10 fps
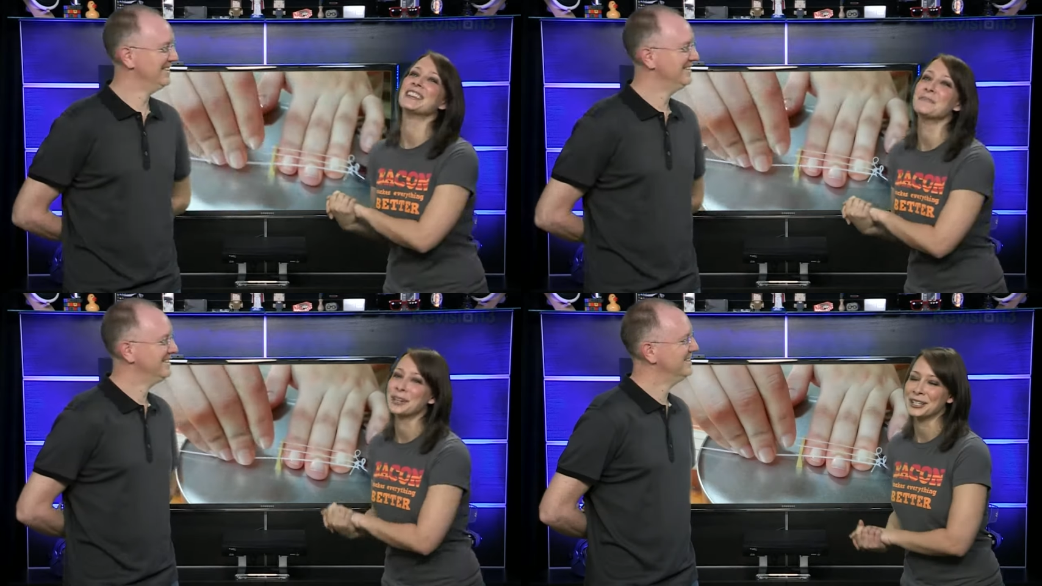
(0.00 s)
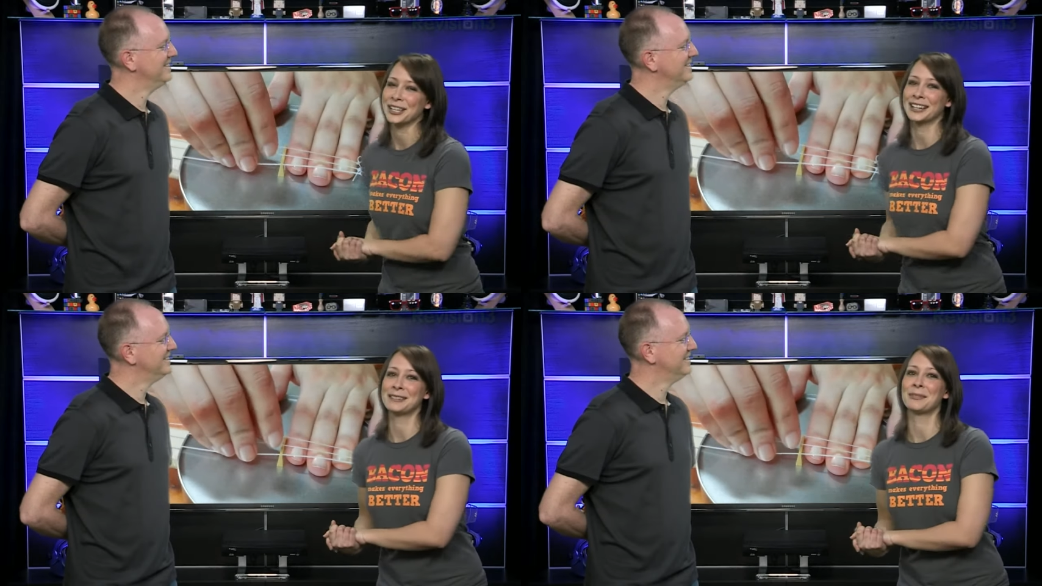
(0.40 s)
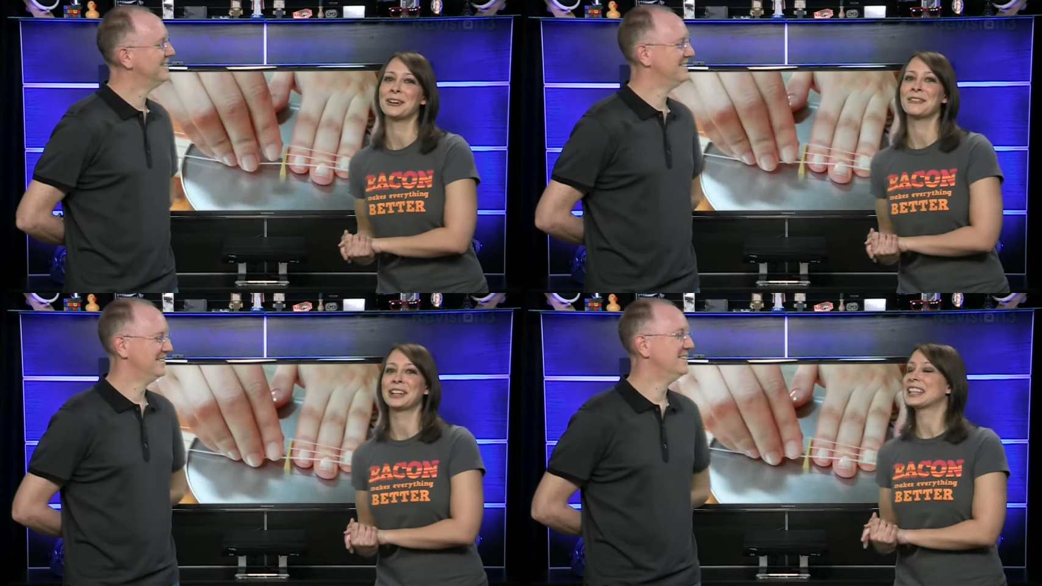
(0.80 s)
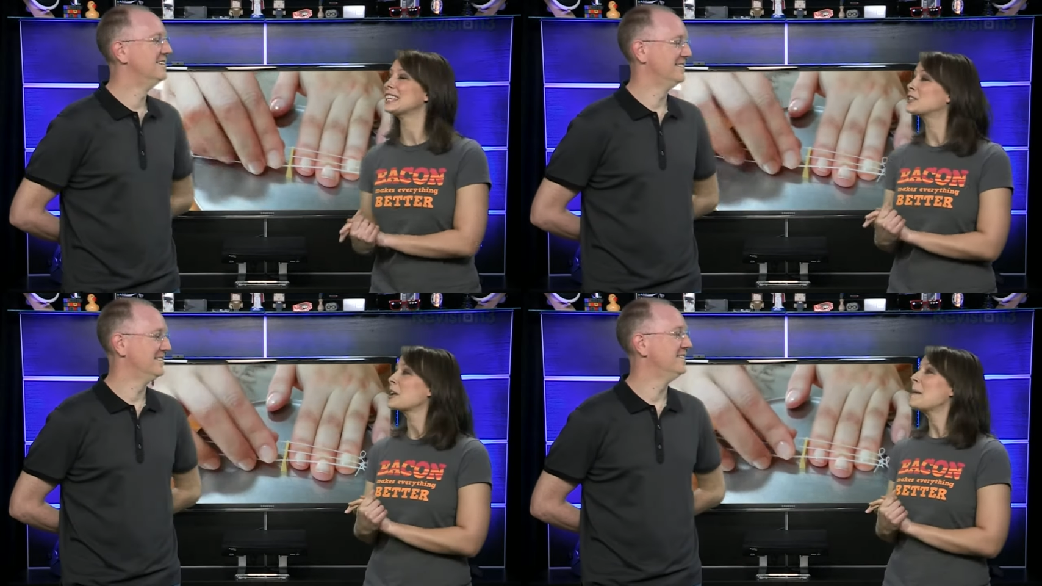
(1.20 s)
Speaker 1: at Murasaki Mura
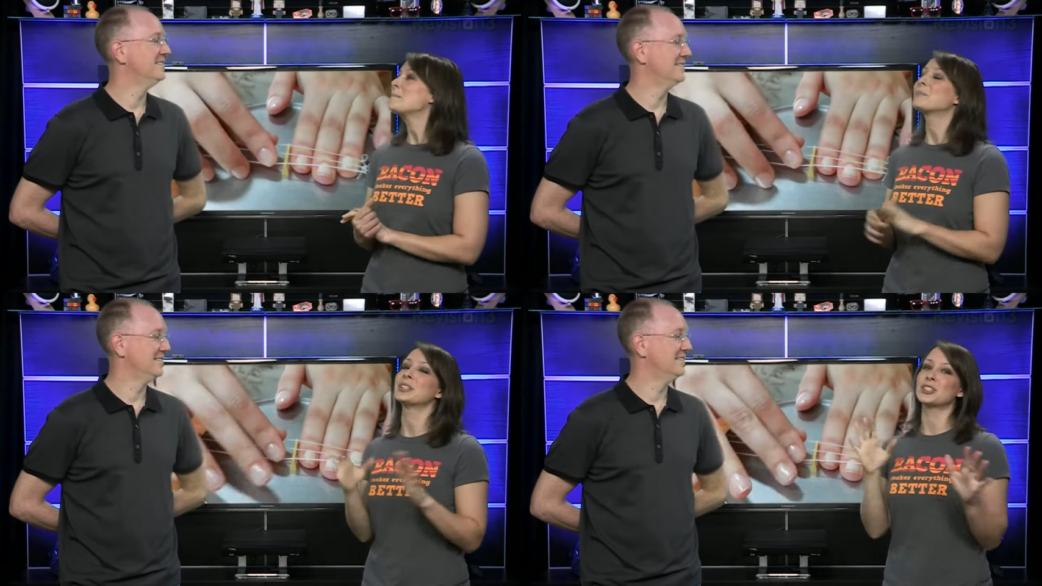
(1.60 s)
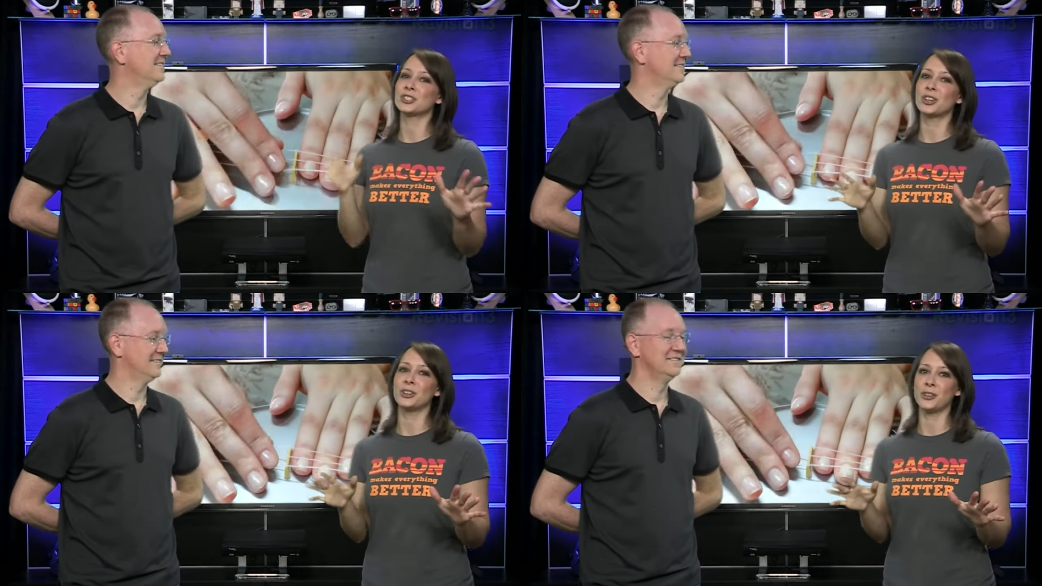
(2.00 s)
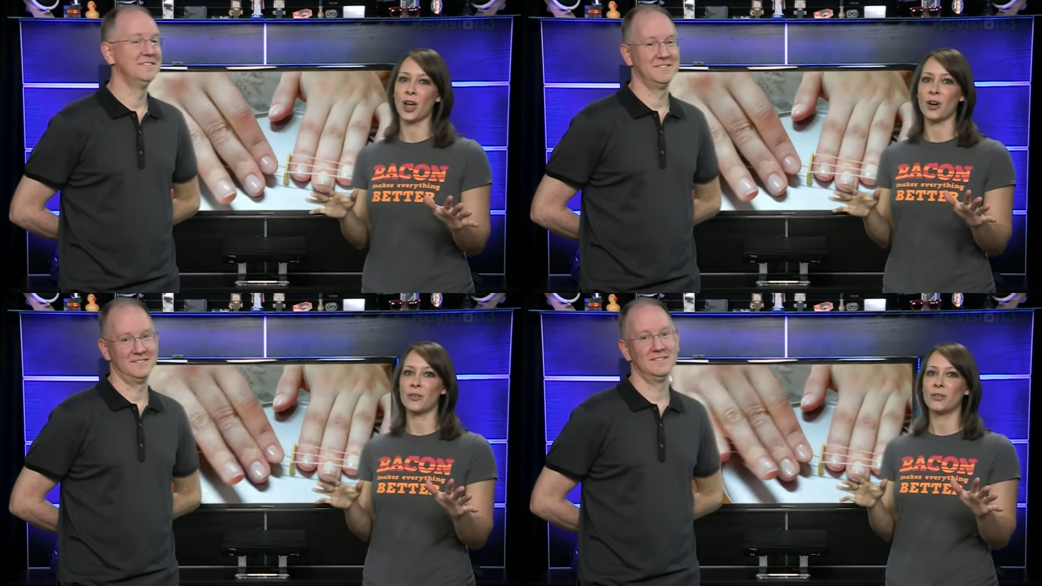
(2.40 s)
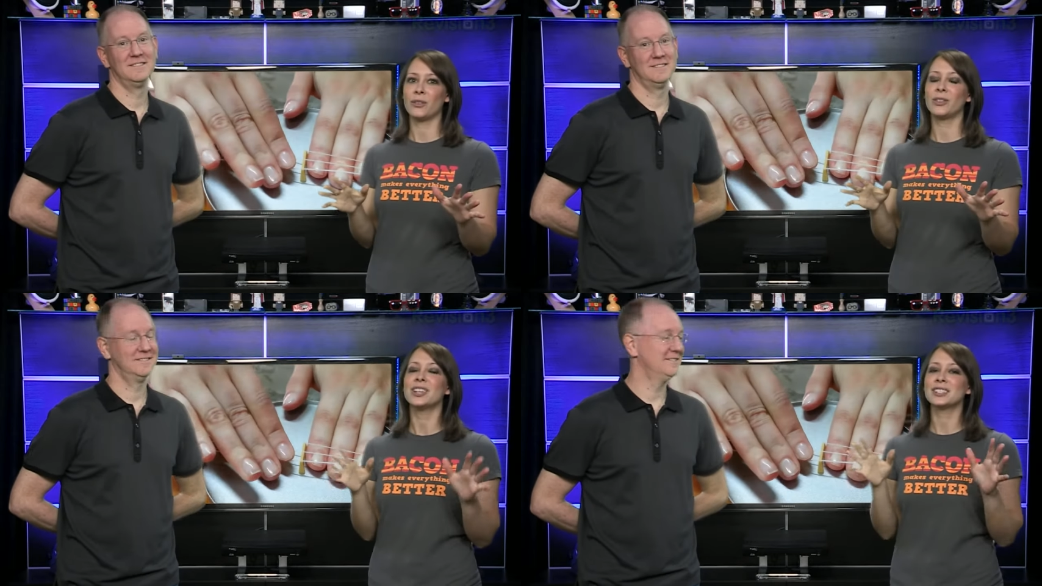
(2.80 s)
Village. But just so you know,
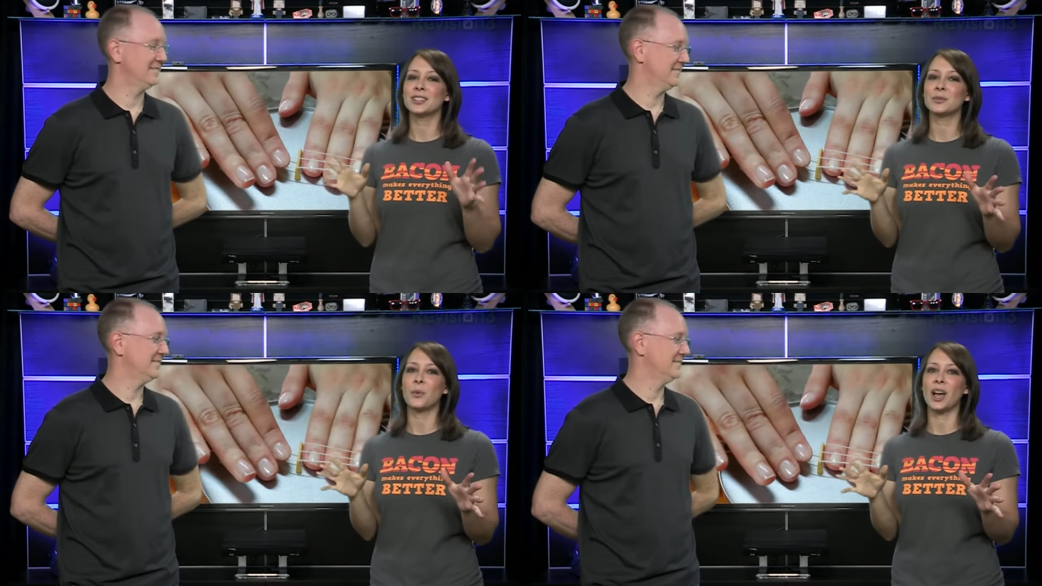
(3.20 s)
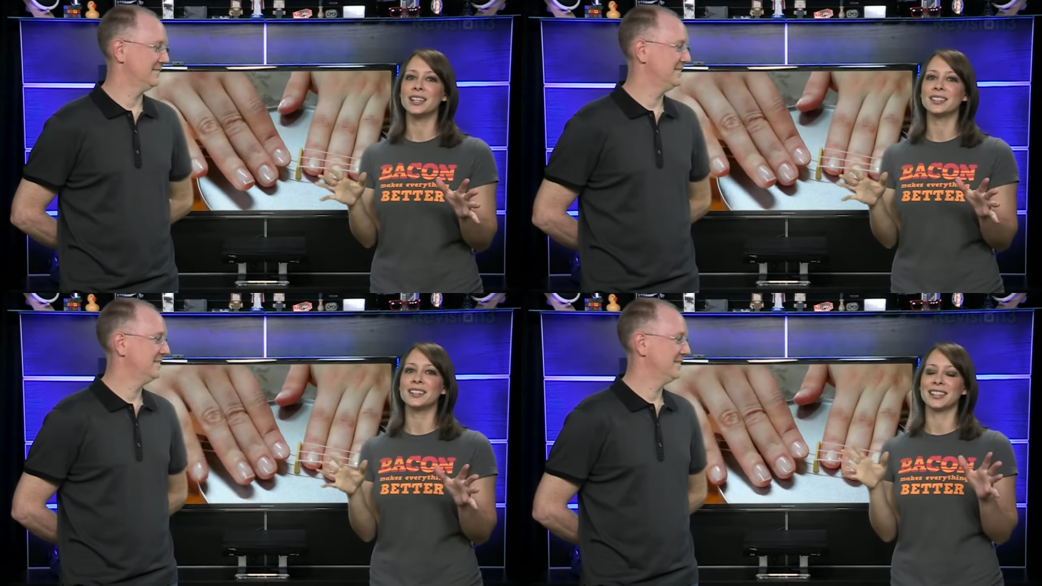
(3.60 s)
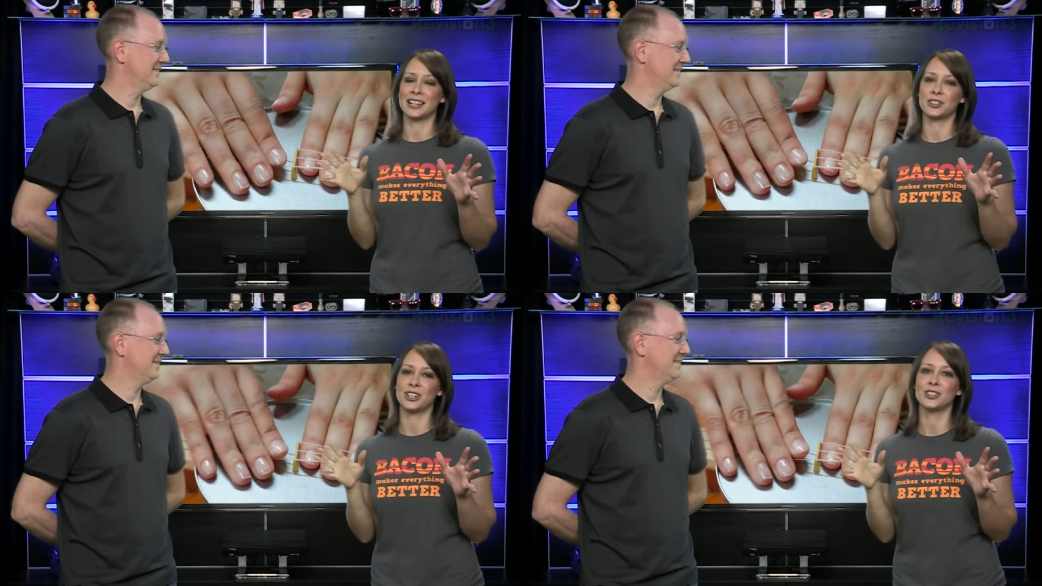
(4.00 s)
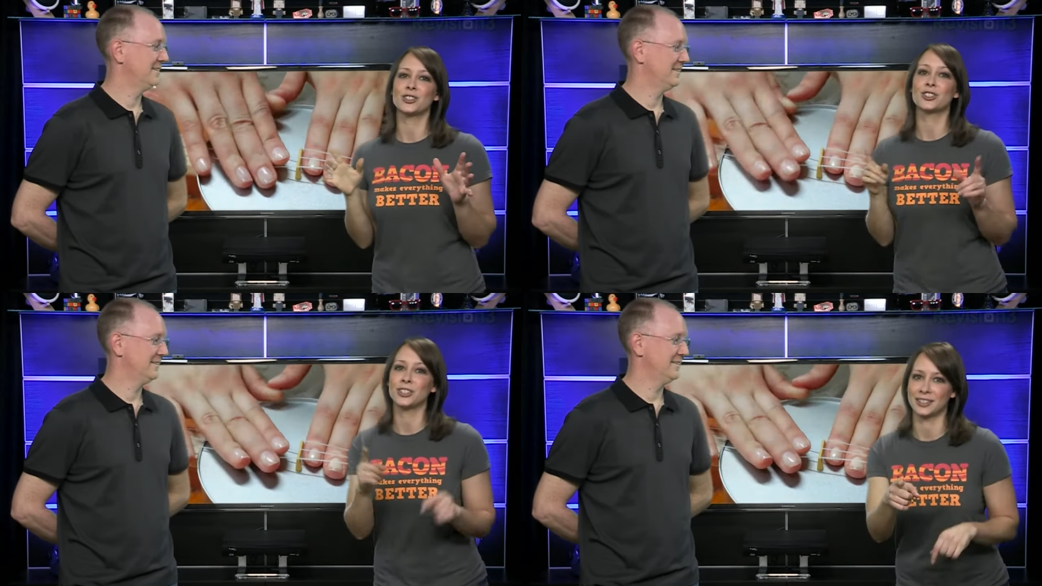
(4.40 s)
this is what a
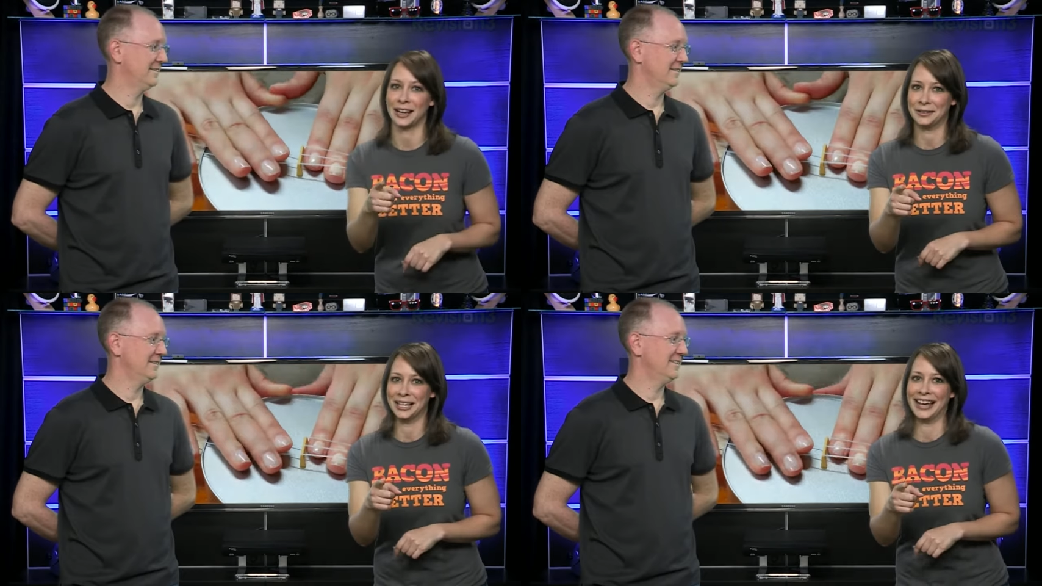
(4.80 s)
sanshin should sound